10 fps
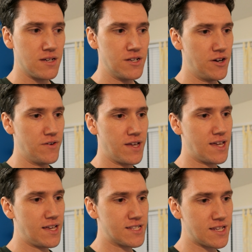you know,
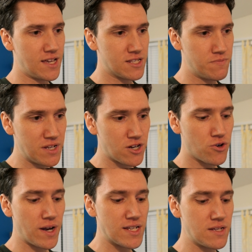it's it's been a
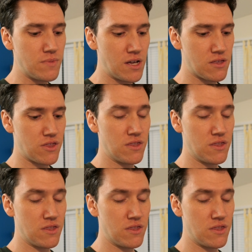crazy month.